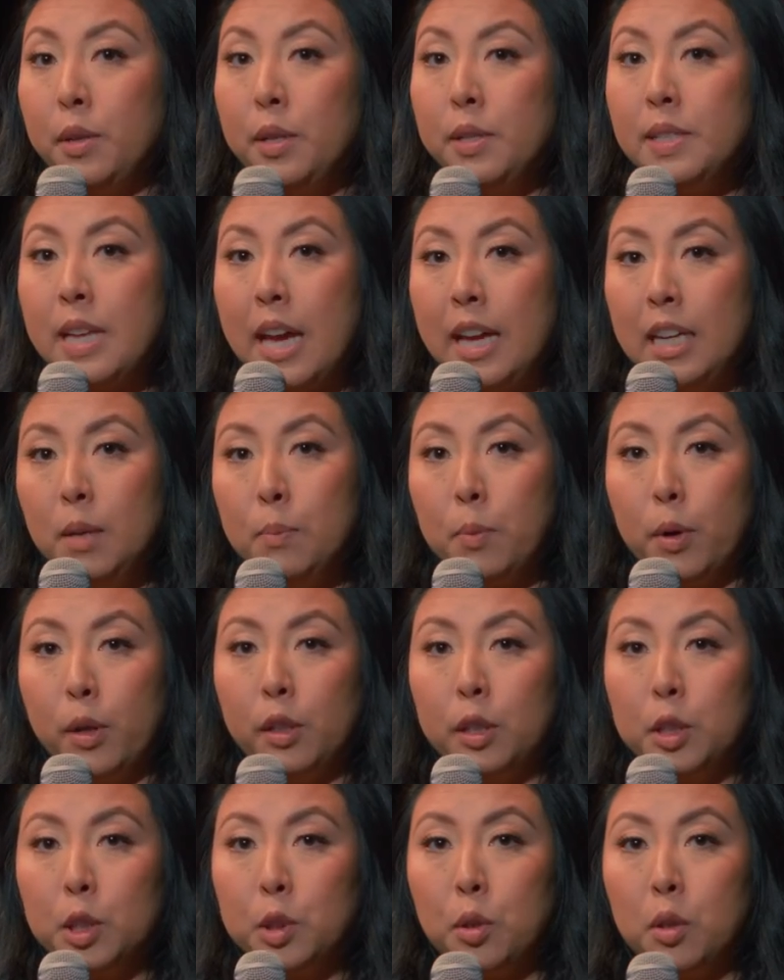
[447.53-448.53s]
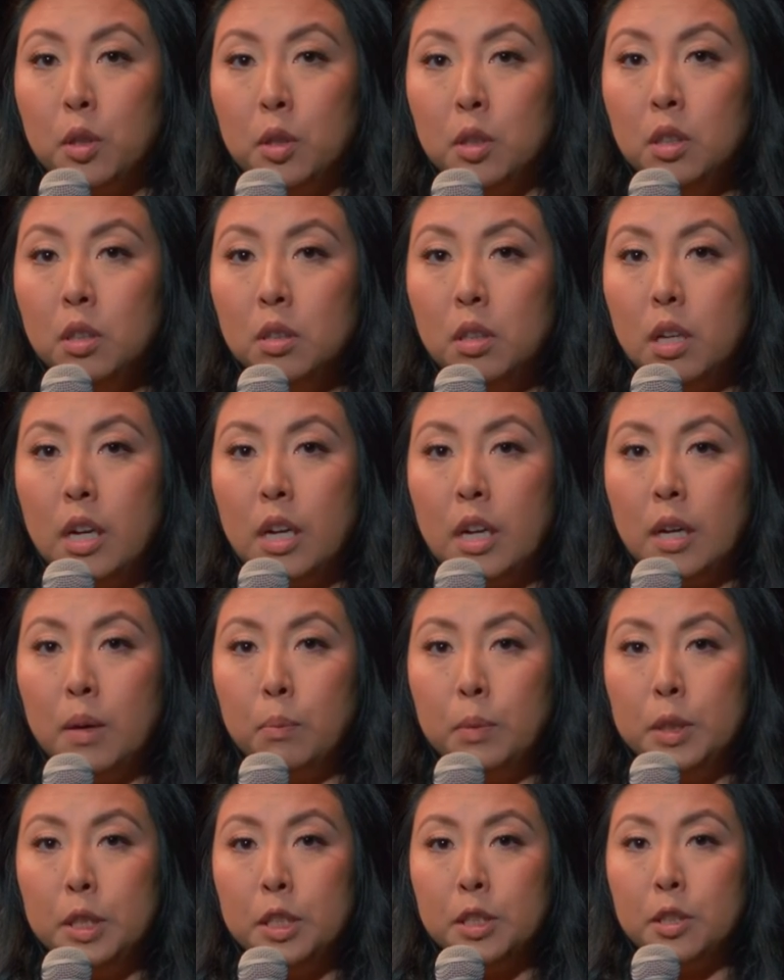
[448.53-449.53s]
use any birth control.
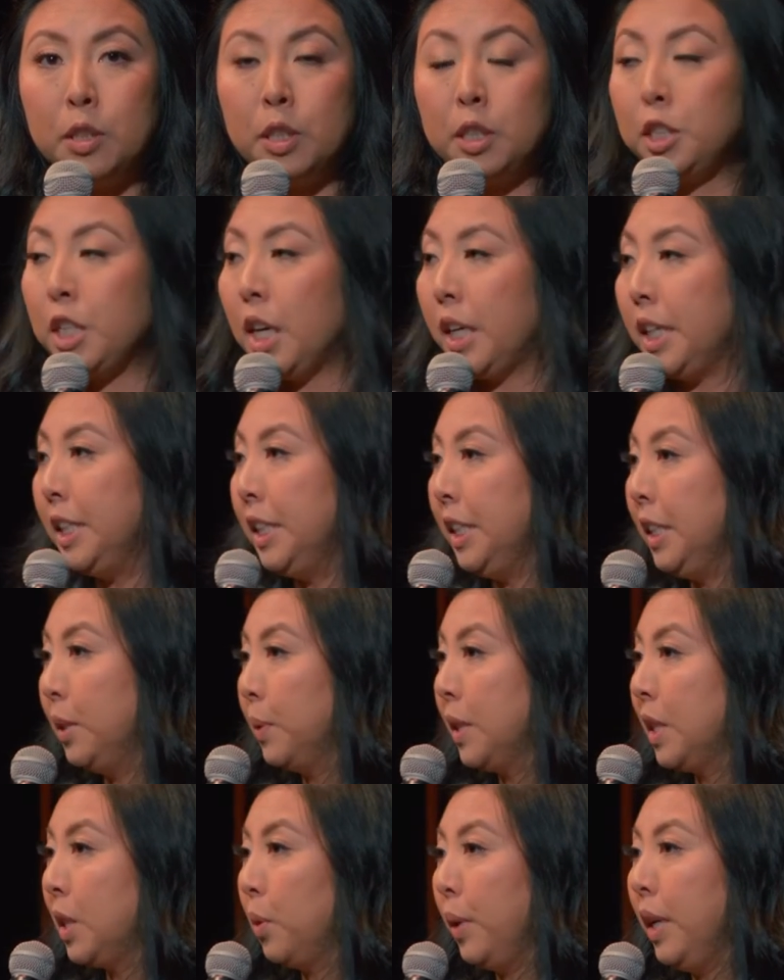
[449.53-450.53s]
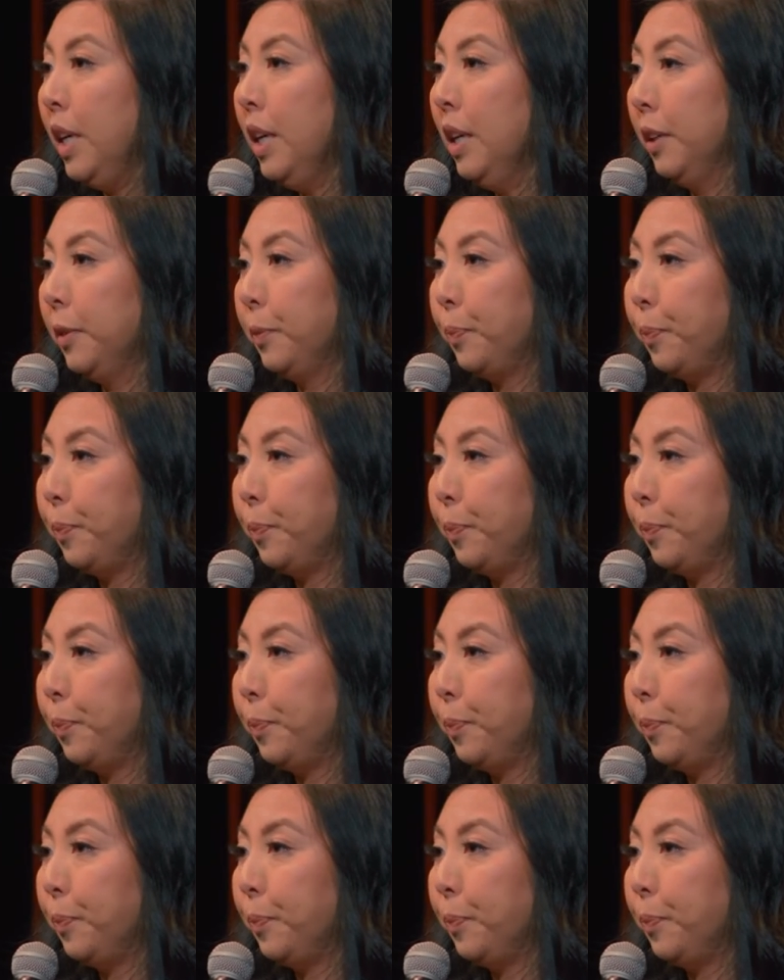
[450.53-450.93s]
We just go to Chuck E. Cheese once a week.